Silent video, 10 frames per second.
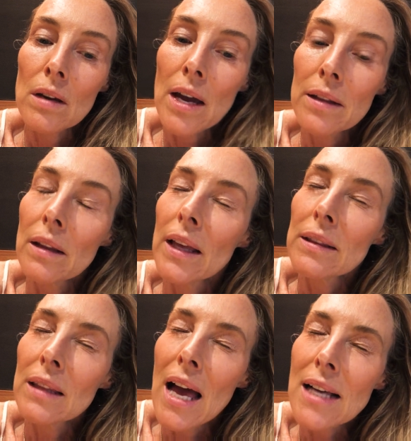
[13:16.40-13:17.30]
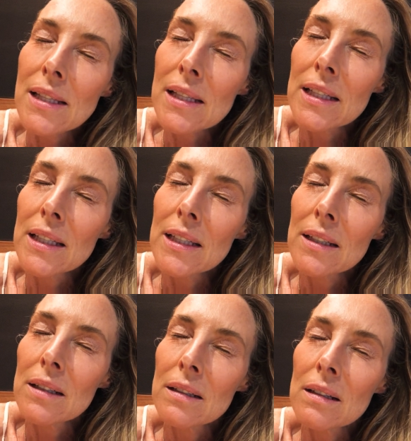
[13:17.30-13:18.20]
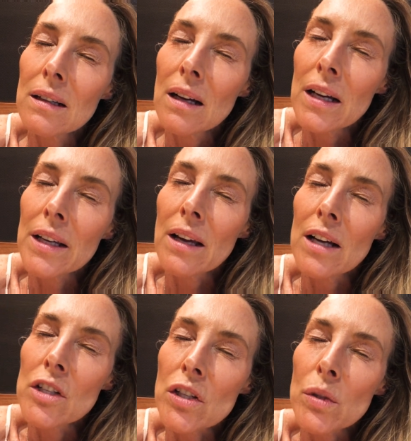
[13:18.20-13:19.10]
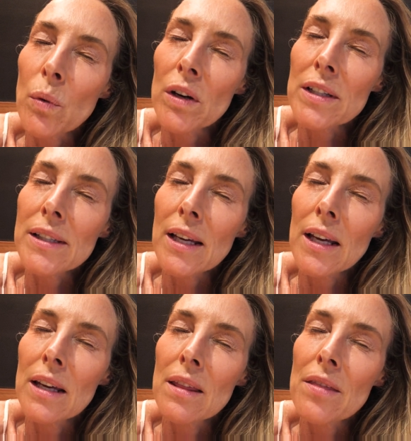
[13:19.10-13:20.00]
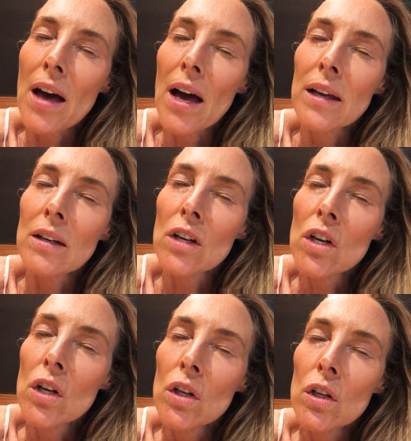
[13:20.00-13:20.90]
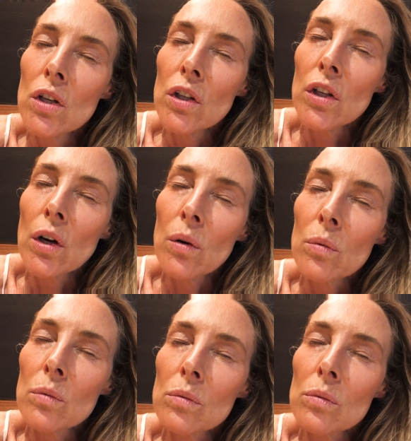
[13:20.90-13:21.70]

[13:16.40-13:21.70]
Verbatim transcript: and and lastly, I I just want to say that you know